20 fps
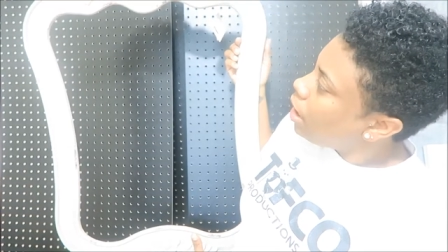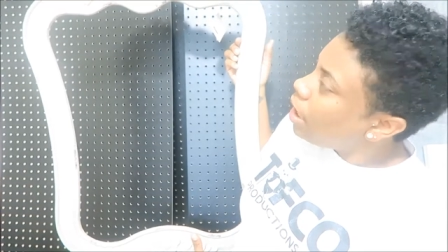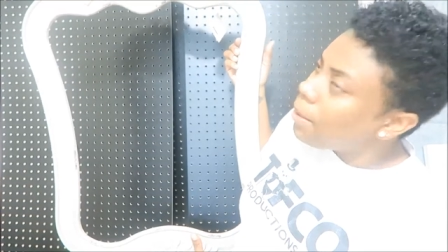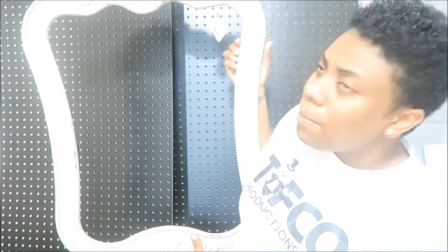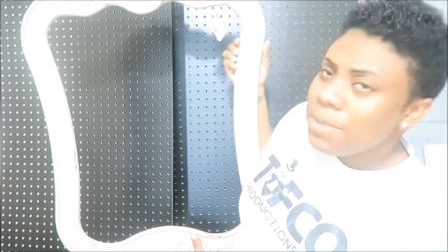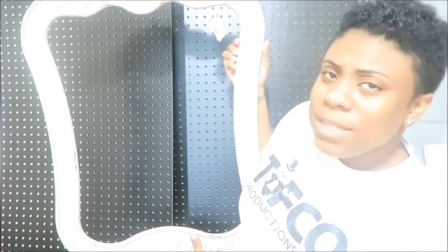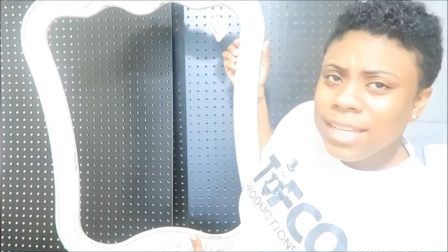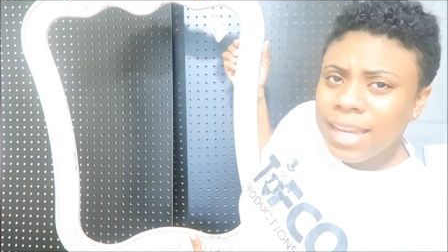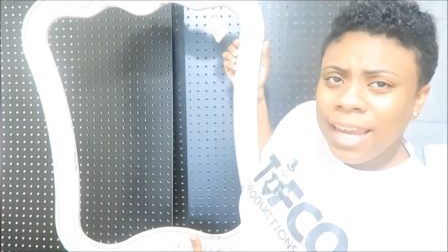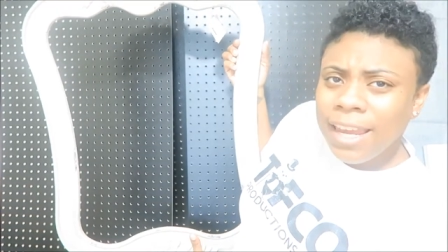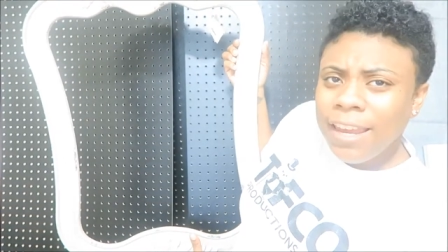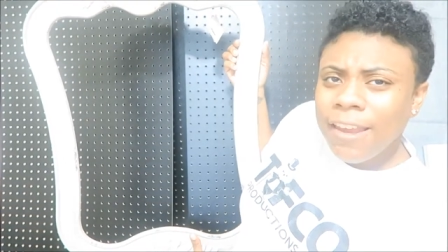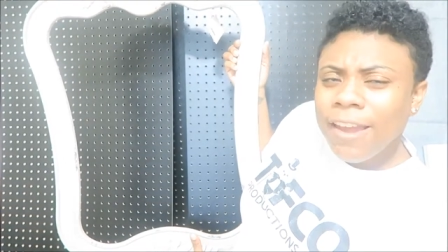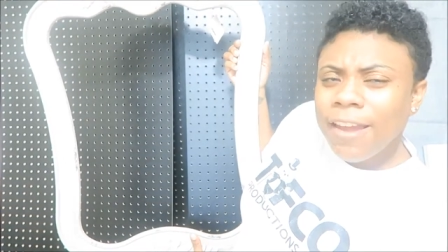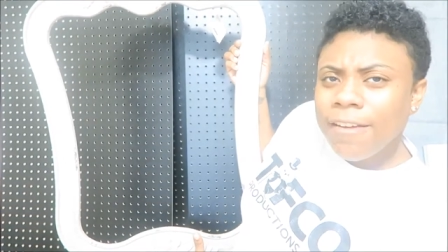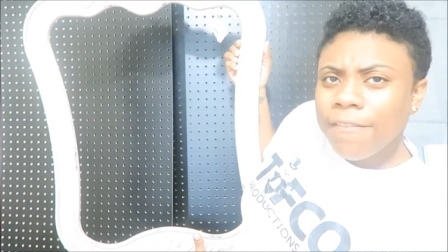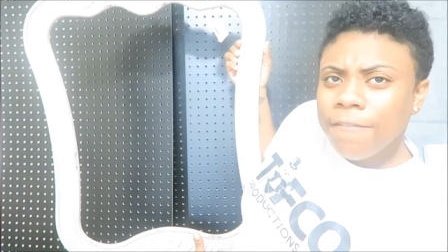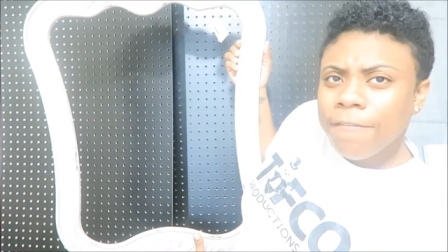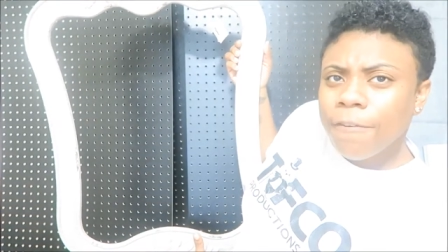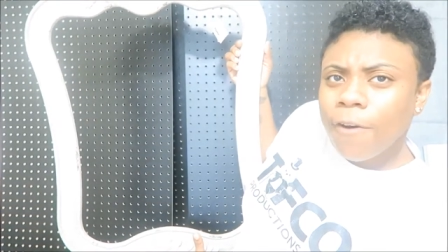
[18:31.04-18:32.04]
empty
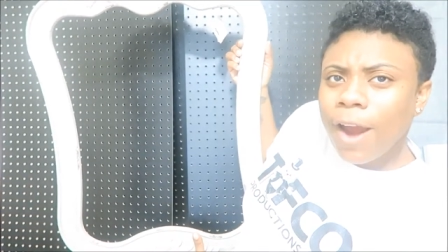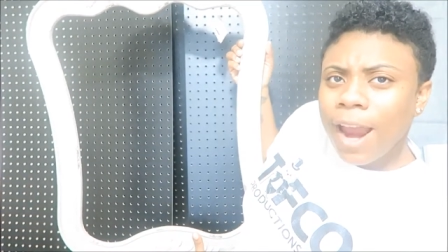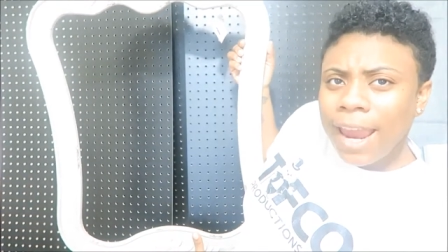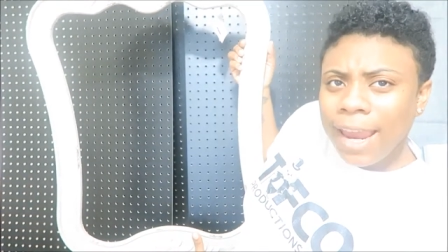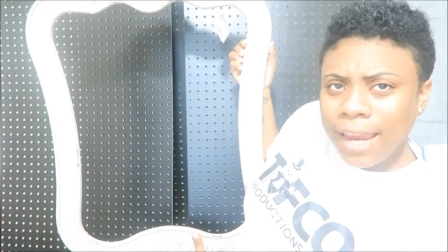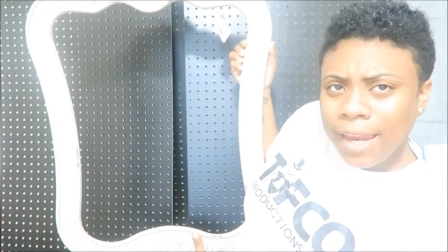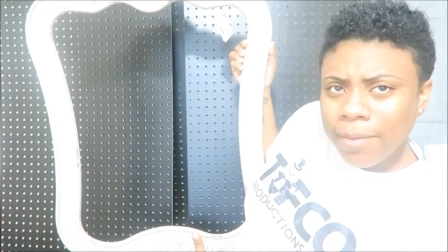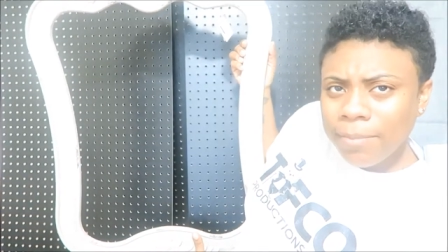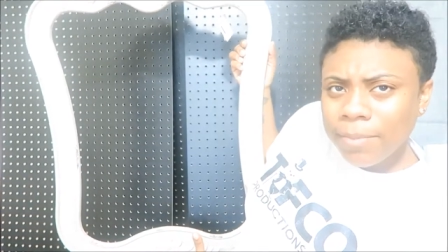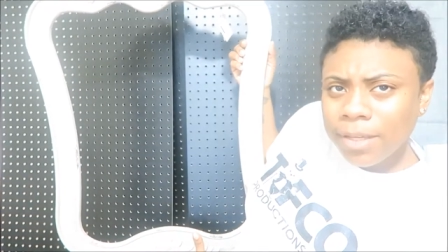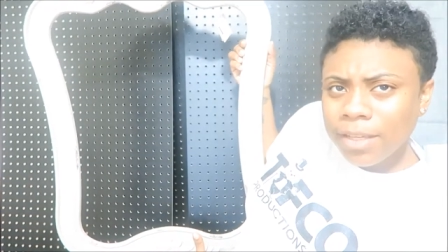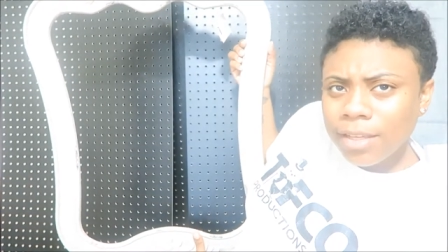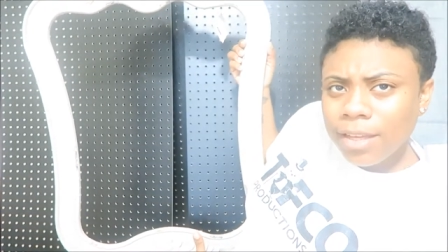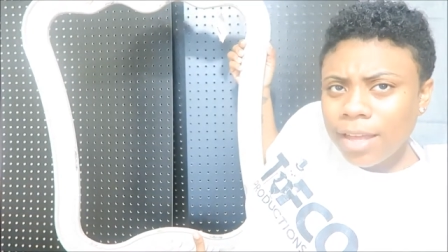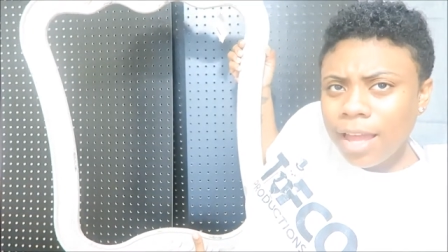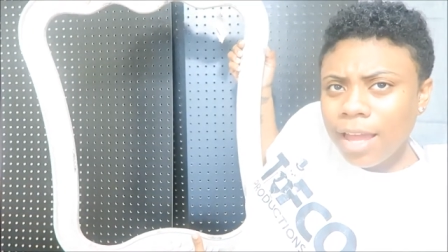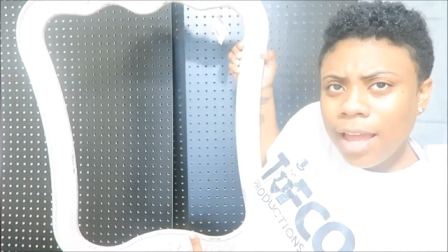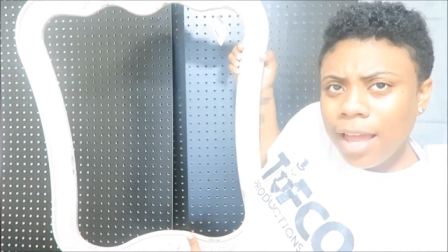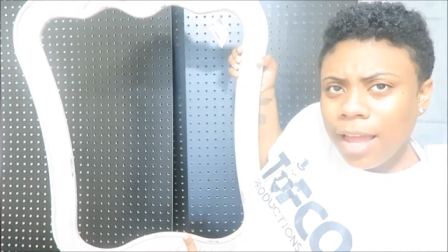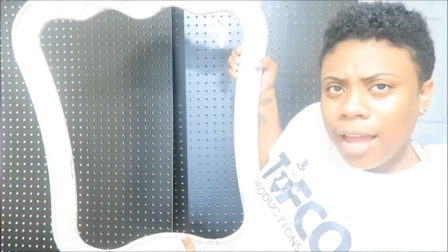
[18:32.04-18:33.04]
frame,
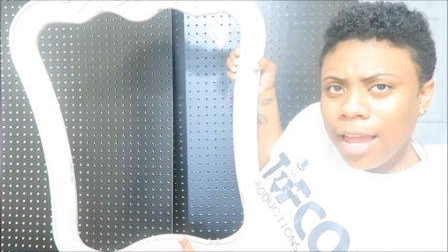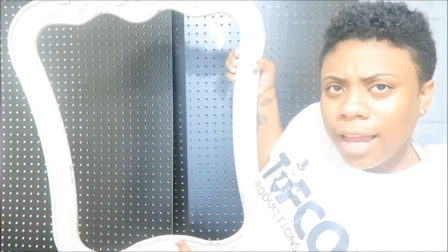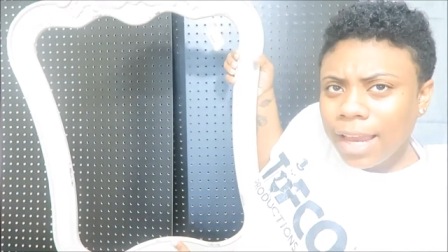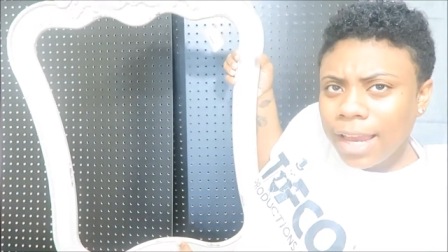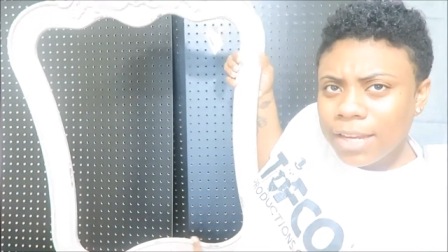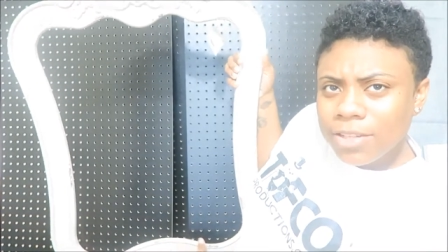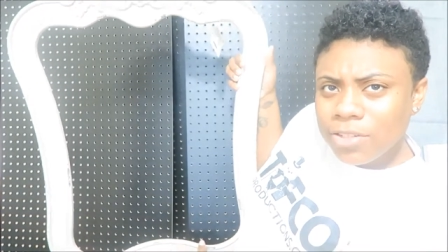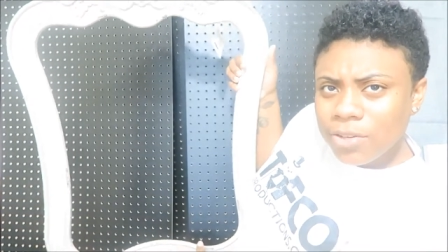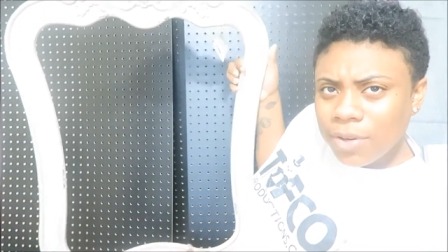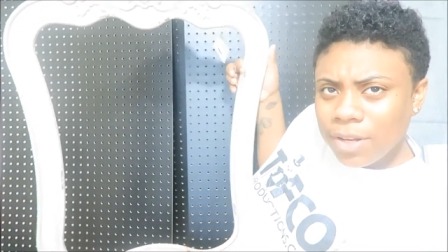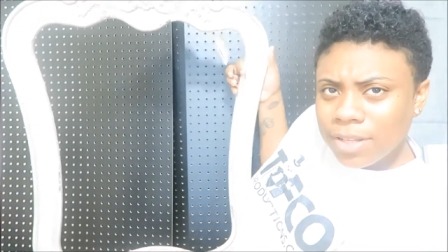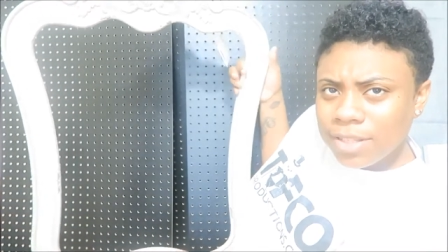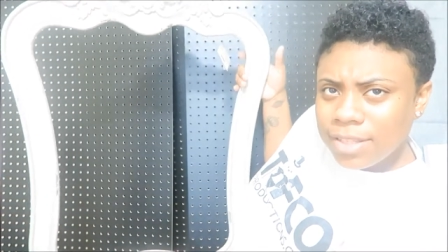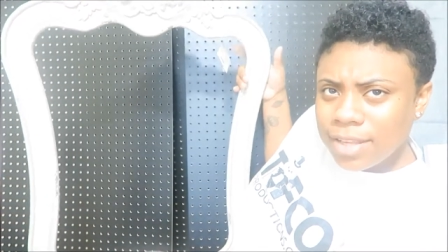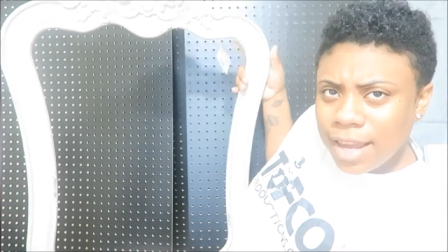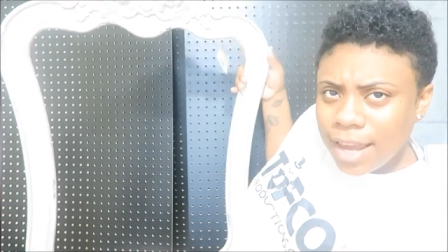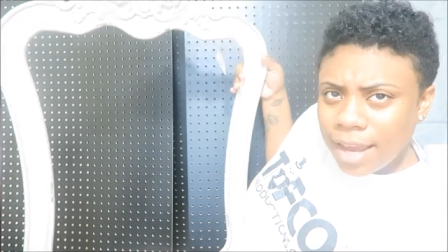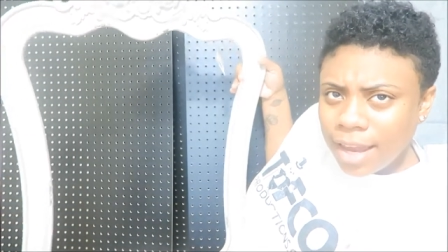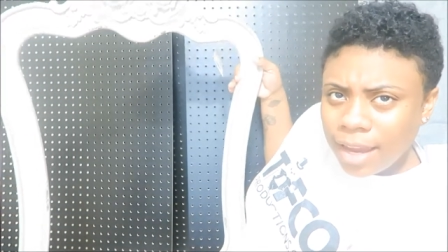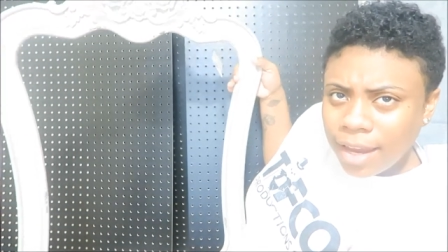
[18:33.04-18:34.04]
I guess you can
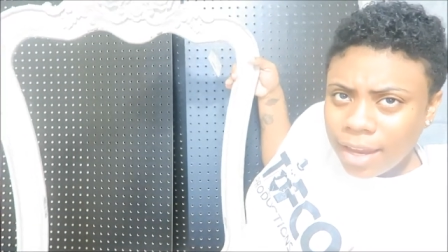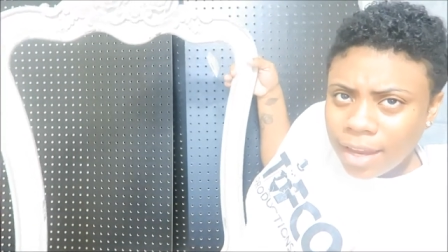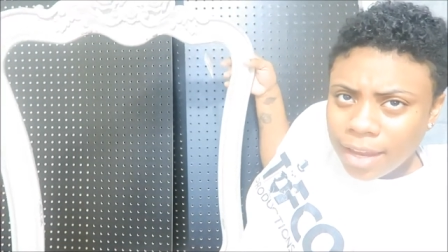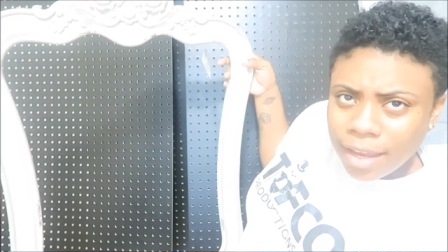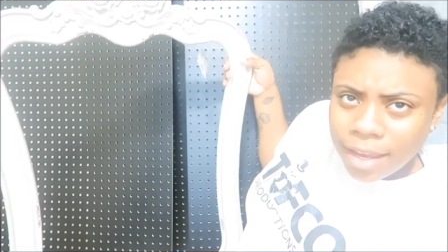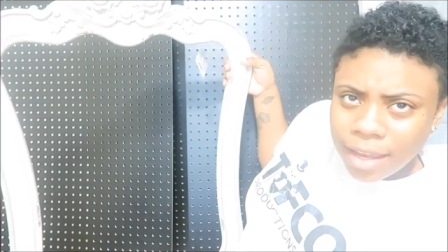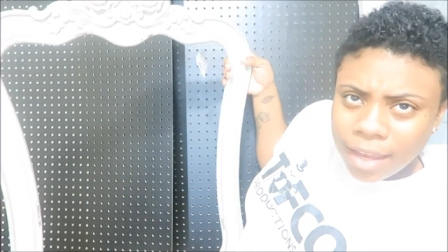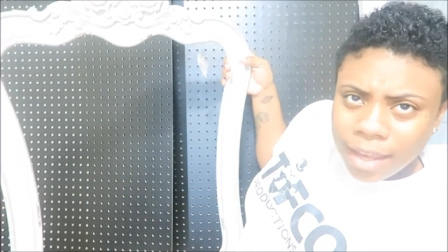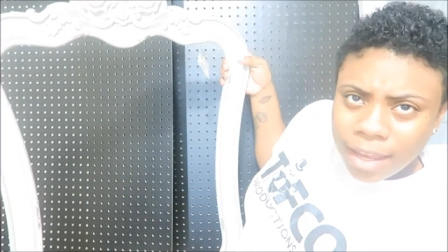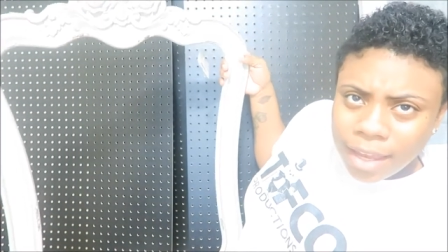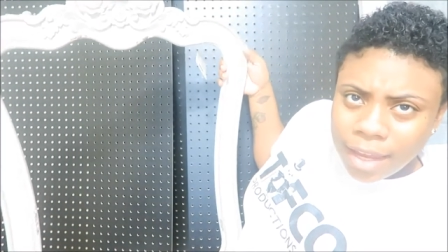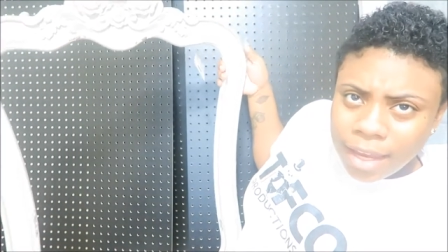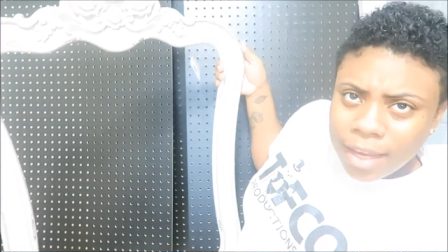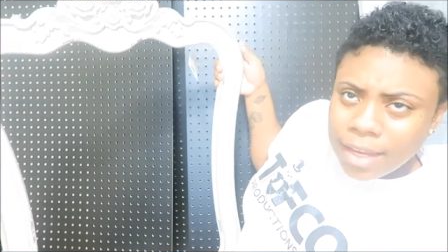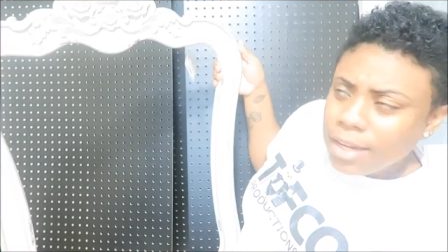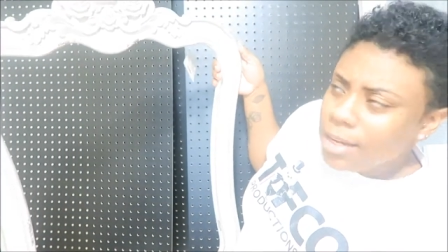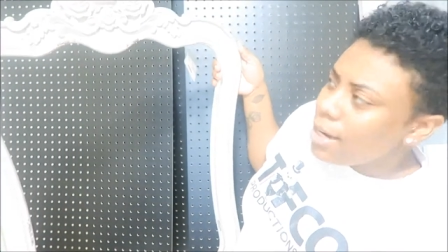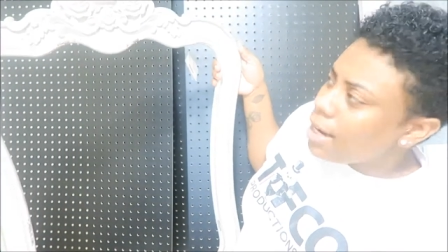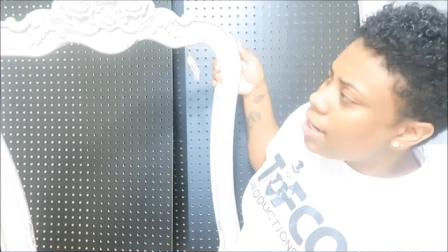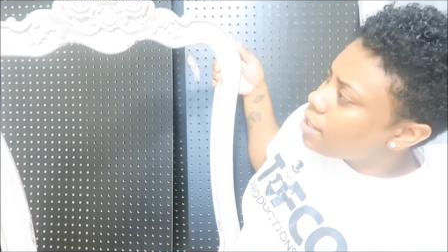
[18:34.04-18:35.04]
say.
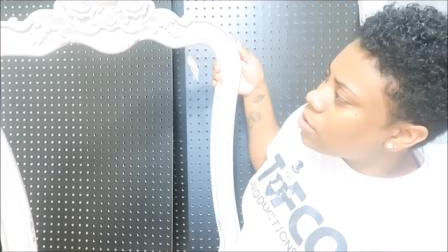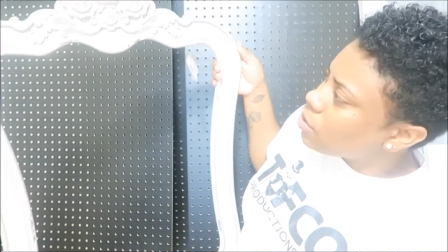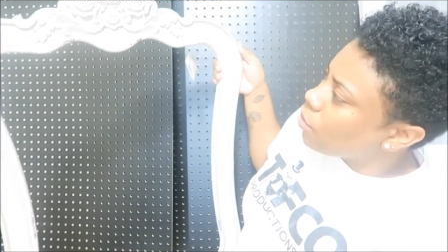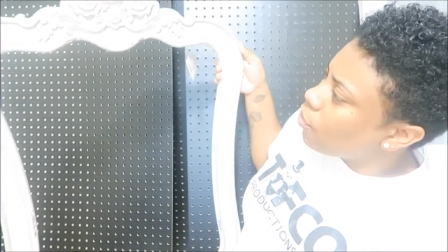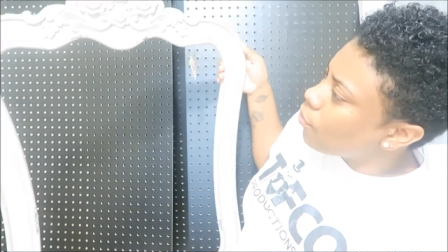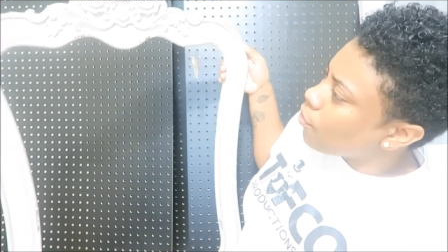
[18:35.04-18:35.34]
It is